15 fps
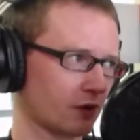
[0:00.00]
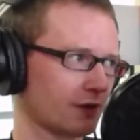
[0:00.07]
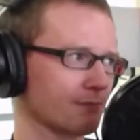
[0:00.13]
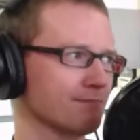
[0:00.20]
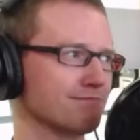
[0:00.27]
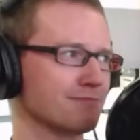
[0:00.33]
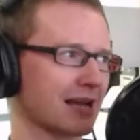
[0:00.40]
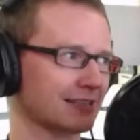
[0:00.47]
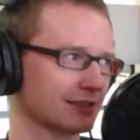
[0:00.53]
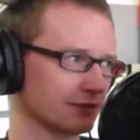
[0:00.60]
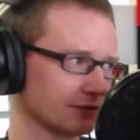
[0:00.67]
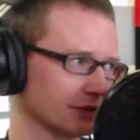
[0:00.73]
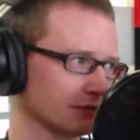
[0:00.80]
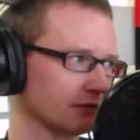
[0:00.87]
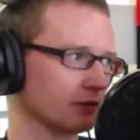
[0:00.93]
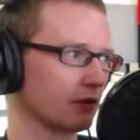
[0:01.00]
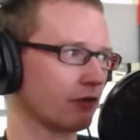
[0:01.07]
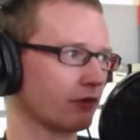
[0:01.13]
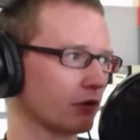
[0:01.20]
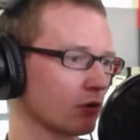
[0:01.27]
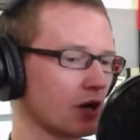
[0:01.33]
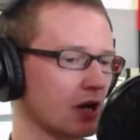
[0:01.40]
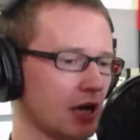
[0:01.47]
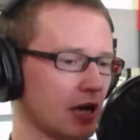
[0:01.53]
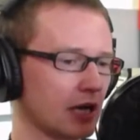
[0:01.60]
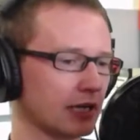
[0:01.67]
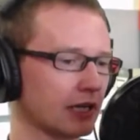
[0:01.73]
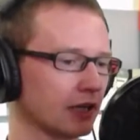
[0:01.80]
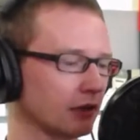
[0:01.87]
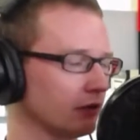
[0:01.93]
So that's massive difference. So
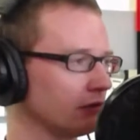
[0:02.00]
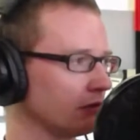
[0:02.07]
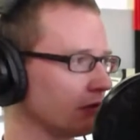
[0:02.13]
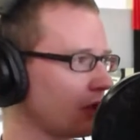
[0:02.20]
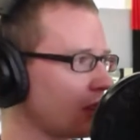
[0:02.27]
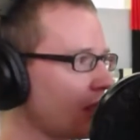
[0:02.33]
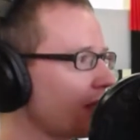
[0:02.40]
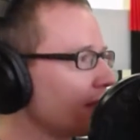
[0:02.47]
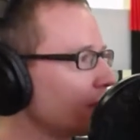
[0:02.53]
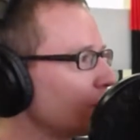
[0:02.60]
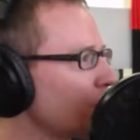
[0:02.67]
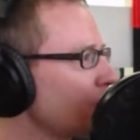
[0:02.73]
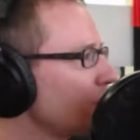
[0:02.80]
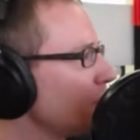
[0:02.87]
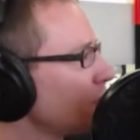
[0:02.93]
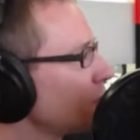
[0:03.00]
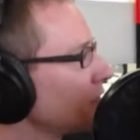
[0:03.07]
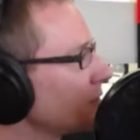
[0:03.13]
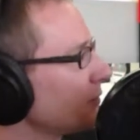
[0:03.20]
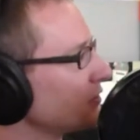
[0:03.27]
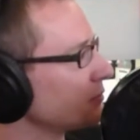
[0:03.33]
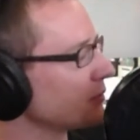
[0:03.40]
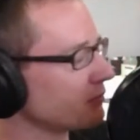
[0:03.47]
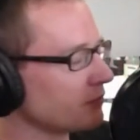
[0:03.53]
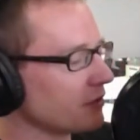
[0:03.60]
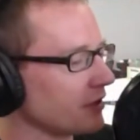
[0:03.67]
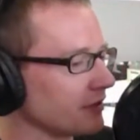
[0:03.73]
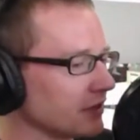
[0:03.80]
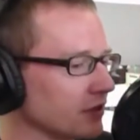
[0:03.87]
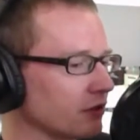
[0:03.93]
again, we've talked about this
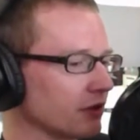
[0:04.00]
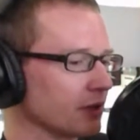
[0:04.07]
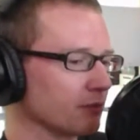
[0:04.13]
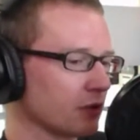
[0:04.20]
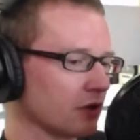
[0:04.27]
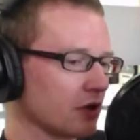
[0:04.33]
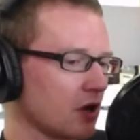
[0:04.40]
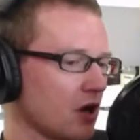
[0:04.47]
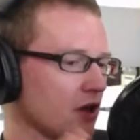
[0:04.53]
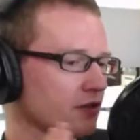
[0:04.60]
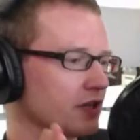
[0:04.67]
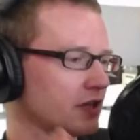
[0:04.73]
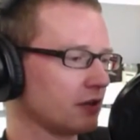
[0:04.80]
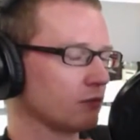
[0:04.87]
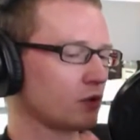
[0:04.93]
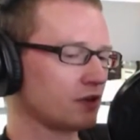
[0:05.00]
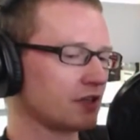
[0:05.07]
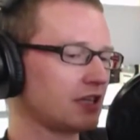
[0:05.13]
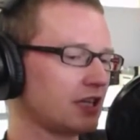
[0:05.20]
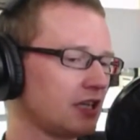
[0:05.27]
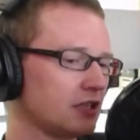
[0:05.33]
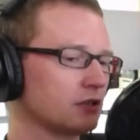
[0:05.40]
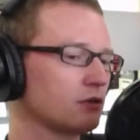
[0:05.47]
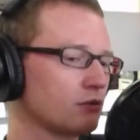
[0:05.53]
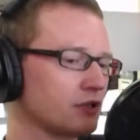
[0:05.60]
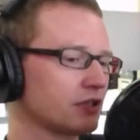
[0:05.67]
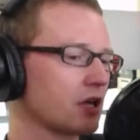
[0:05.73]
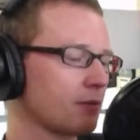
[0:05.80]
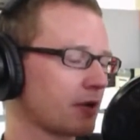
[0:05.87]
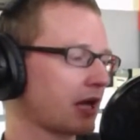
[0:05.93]
before, I think, Graham, but one of the key
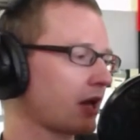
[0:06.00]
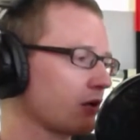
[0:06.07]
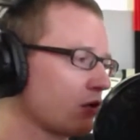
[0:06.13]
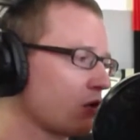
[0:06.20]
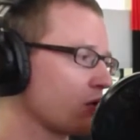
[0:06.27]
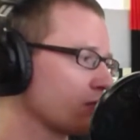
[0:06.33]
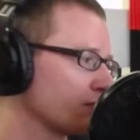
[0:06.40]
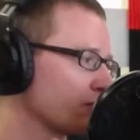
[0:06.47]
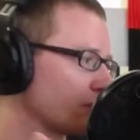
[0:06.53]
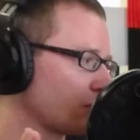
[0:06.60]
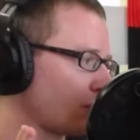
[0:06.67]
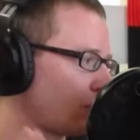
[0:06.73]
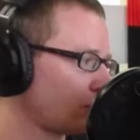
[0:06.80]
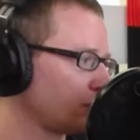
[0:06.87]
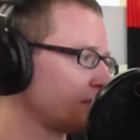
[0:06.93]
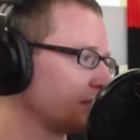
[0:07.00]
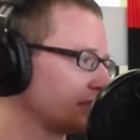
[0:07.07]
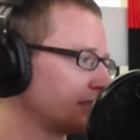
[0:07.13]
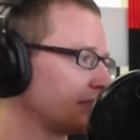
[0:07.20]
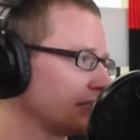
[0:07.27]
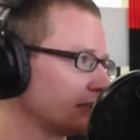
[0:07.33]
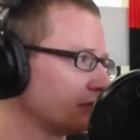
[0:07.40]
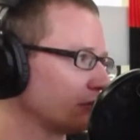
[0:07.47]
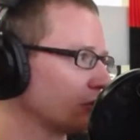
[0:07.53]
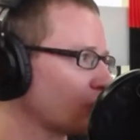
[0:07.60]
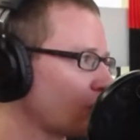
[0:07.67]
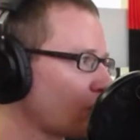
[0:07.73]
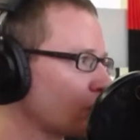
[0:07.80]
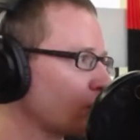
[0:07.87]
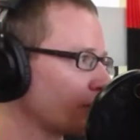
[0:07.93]
stories coming out of all of this data on
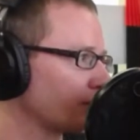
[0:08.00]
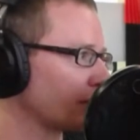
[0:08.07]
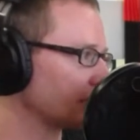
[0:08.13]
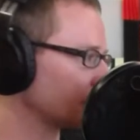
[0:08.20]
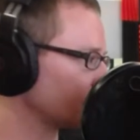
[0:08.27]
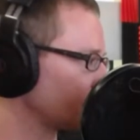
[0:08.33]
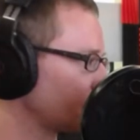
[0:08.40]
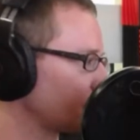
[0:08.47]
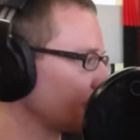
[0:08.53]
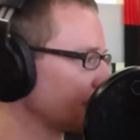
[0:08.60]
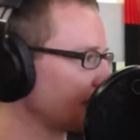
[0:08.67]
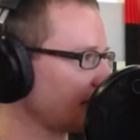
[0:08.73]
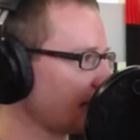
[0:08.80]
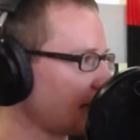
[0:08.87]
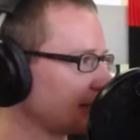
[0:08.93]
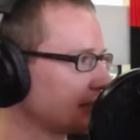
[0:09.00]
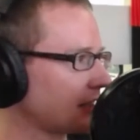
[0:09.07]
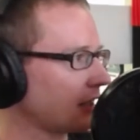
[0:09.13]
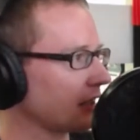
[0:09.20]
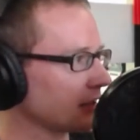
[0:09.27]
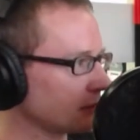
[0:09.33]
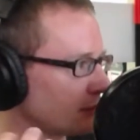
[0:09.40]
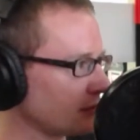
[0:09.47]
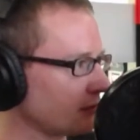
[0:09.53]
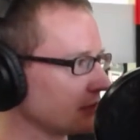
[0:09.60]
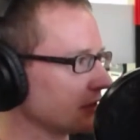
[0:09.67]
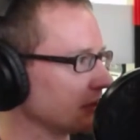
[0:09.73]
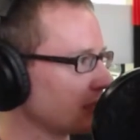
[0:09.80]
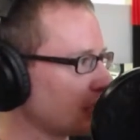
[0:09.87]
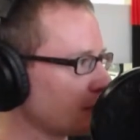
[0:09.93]
an ongoing basis, whether it's the ads clicked, whether
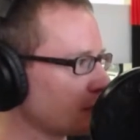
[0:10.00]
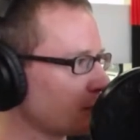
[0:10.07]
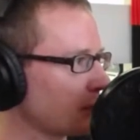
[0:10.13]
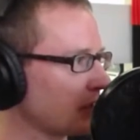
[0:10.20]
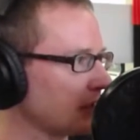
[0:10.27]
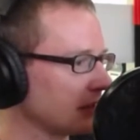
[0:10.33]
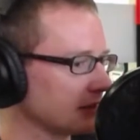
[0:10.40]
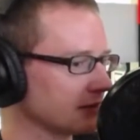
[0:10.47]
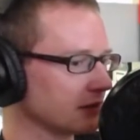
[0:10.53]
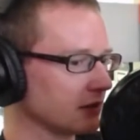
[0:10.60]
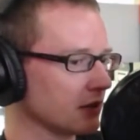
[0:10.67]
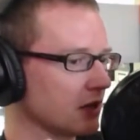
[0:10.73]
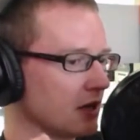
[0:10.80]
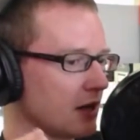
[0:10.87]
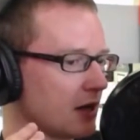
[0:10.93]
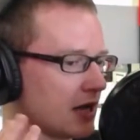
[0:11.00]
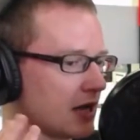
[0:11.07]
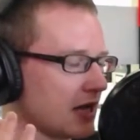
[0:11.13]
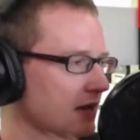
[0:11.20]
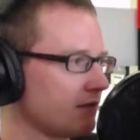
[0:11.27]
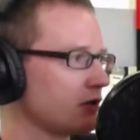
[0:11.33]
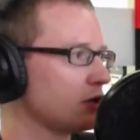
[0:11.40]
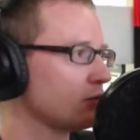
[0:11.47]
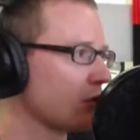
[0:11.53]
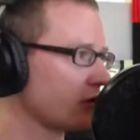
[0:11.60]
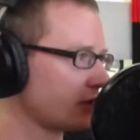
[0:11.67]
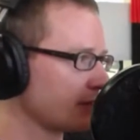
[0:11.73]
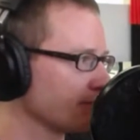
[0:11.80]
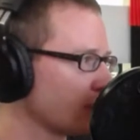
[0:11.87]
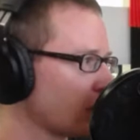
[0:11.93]
it's the time spent, is that if you
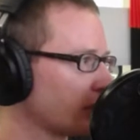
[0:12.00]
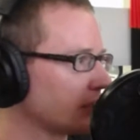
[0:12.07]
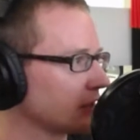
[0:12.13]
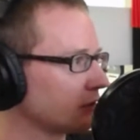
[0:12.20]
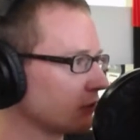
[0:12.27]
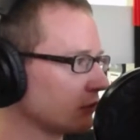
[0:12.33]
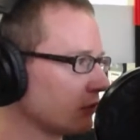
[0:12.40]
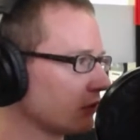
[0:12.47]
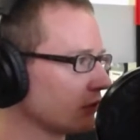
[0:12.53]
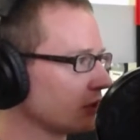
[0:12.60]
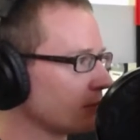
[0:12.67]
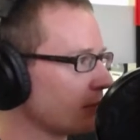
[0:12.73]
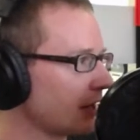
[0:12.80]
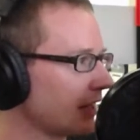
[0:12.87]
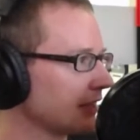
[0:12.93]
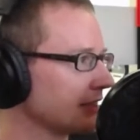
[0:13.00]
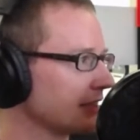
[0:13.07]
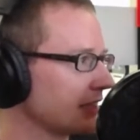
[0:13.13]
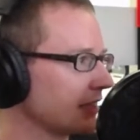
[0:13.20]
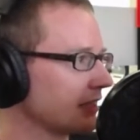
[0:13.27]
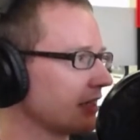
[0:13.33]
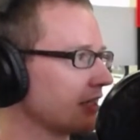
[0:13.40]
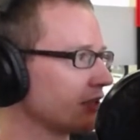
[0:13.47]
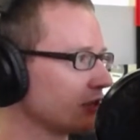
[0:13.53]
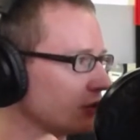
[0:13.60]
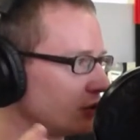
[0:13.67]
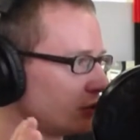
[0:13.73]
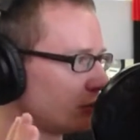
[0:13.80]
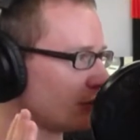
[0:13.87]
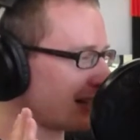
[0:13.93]
are a marketer or a brand in Asia,
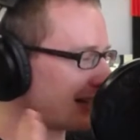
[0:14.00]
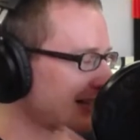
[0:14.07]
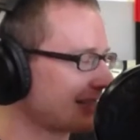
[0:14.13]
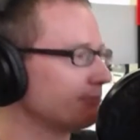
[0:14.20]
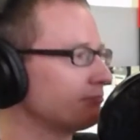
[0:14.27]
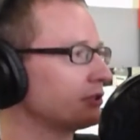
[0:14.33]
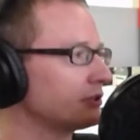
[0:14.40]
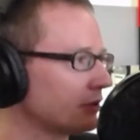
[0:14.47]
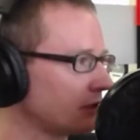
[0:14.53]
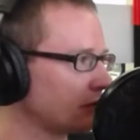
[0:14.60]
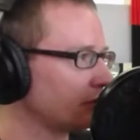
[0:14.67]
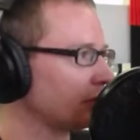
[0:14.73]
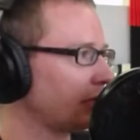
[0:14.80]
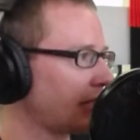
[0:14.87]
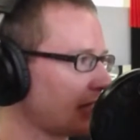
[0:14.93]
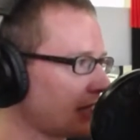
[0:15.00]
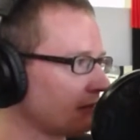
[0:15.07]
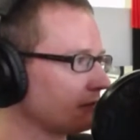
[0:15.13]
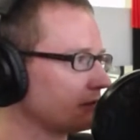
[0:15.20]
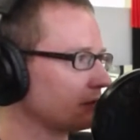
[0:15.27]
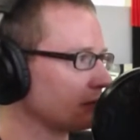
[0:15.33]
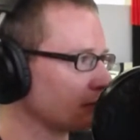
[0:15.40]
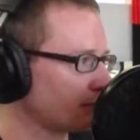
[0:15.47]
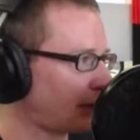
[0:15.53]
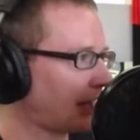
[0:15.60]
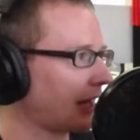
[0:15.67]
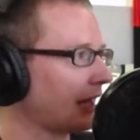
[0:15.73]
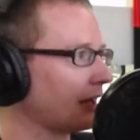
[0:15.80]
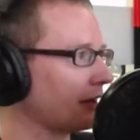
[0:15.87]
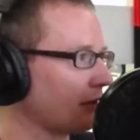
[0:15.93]
you absolutely have to
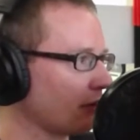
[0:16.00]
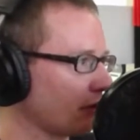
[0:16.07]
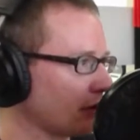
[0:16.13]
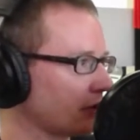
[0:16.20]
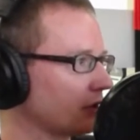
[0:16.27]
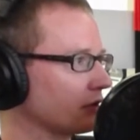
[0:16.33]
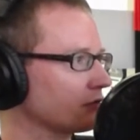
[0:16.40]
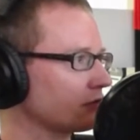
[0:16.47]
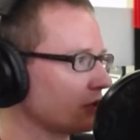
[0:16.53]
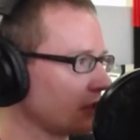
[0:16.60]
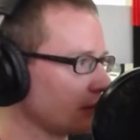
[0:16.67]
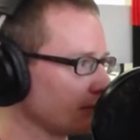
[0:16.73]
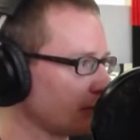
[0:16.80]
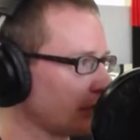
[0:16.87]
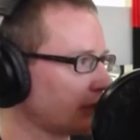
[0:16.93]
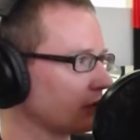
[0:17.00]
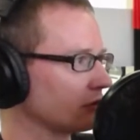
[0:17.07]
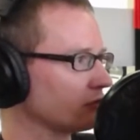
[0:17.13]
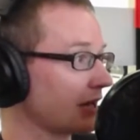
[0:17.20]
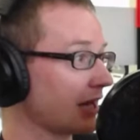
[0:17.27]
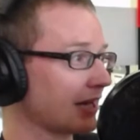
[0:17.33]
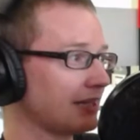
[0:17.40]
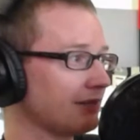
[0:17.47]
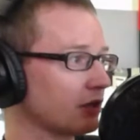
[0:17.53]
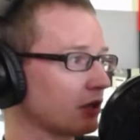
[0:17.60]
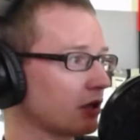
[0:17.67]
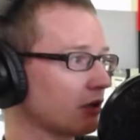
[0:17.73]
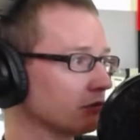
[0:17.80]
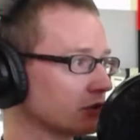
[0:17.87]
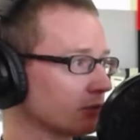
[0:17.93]
plan on a country by country and even a
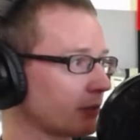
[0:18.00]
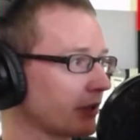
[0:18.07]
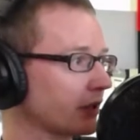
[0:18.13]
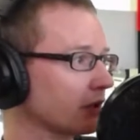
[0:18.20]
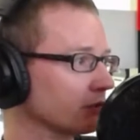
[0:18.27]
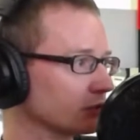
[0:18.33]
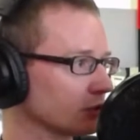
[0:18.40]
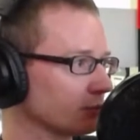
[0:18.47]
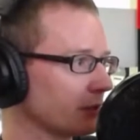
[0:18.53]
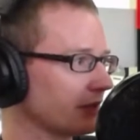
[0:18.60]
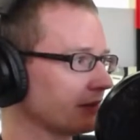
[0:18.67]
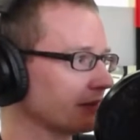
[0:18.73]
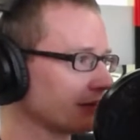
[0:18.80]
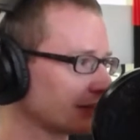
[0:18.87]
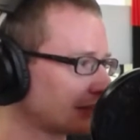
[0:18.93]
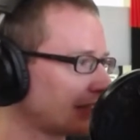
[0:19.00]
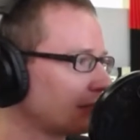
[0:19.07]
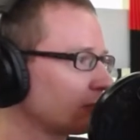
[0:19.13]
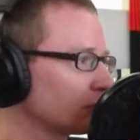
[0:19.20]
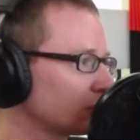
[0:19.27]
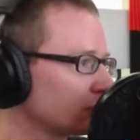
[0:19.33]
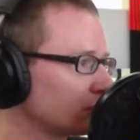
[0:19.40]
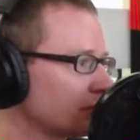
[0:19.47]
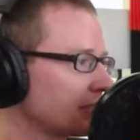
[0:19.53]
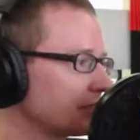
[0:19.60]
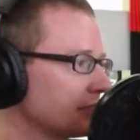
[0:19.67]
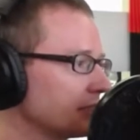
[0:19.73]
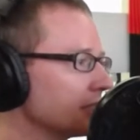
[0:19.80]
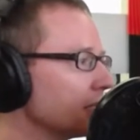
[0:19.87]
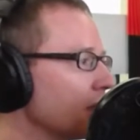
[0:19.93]
culture by culture basis. I cannot stress
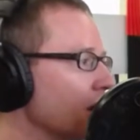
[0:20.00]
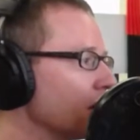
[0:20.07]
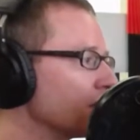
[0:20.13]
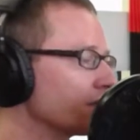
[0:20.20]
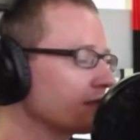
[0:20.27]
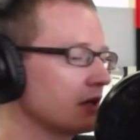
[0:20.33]
this enough.